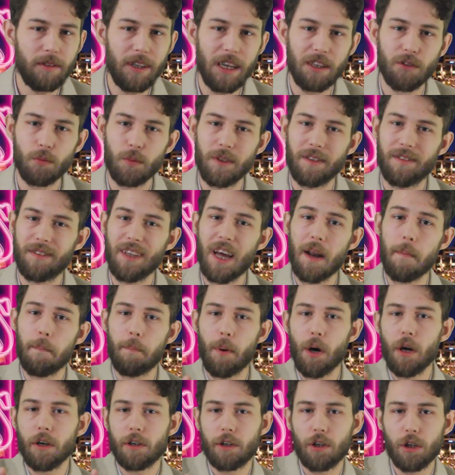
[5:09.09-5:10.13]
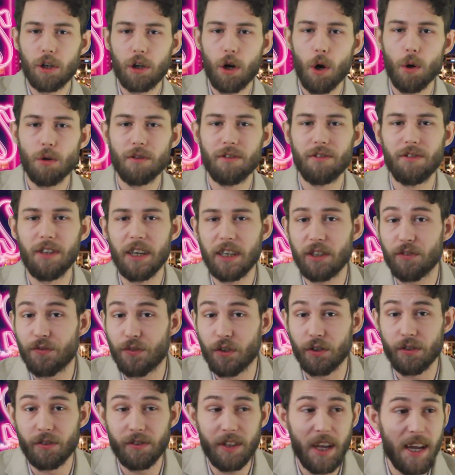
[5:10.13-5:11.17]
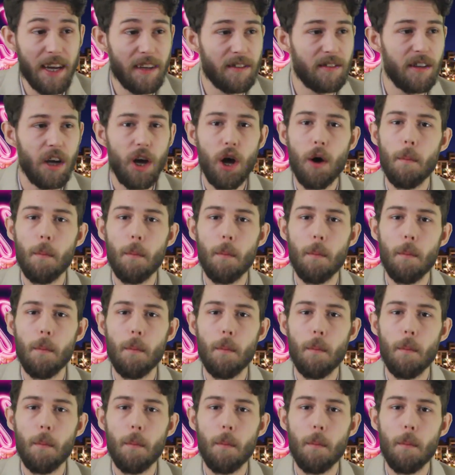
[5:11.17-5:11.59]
As we said, Butker goes 6 for 6,